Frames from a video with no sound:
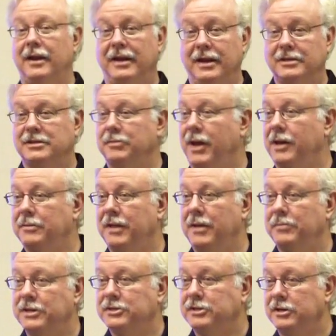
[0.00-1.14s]
and hits the bottom of
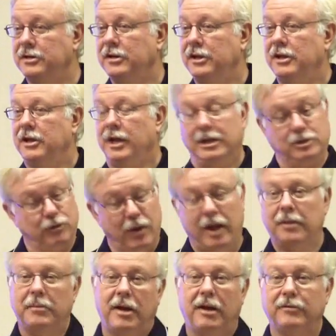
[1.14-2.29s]
that piston is well
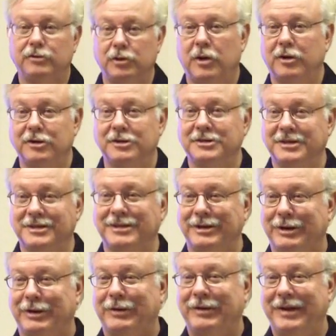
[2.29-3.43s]
above 260
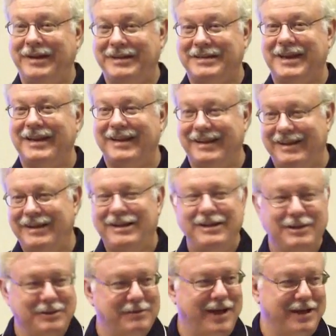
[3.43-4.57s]
degrees,
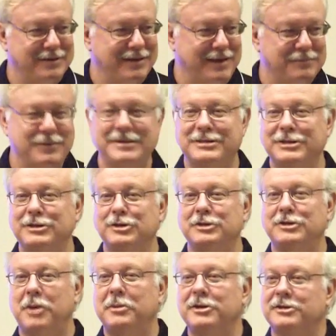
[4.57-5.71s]
the bottom of that piston. So
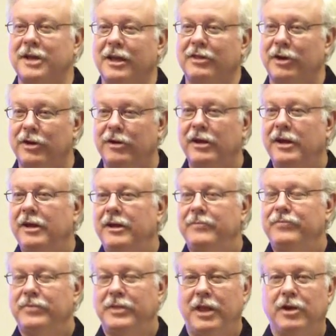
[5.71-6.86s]
it's almost like their
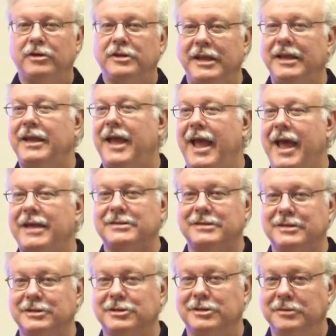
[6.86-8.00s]
degas
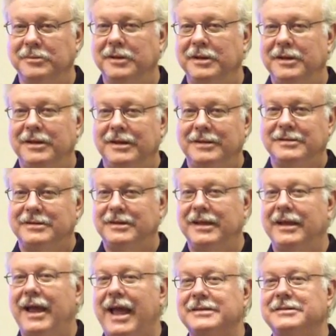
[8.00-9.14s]
system is
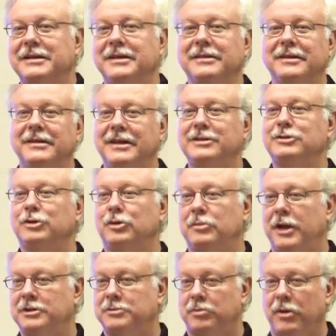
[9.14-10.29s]
degassing the diesel
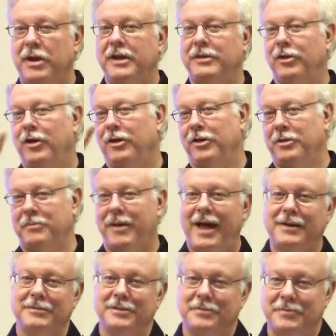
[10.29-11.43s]
by spraying the oil on the
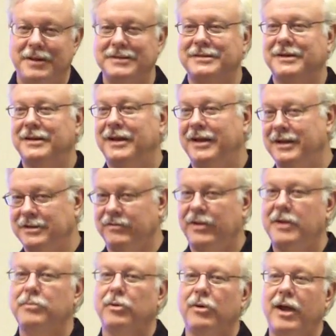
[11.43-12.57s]
bottom of the piston, and it's
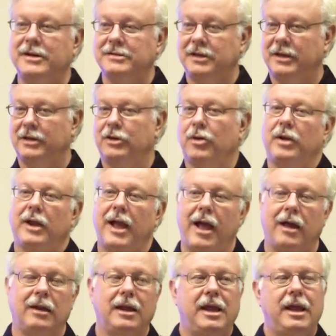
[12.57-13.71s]
vaporizing and going
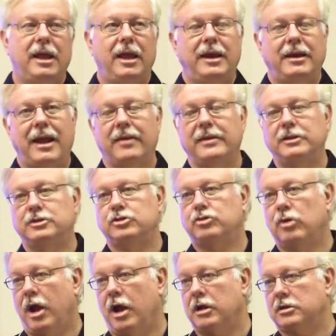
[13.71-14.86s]
out. Now, these
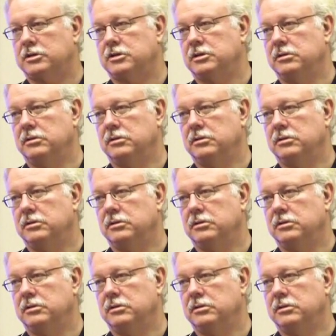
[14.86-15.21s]
trucks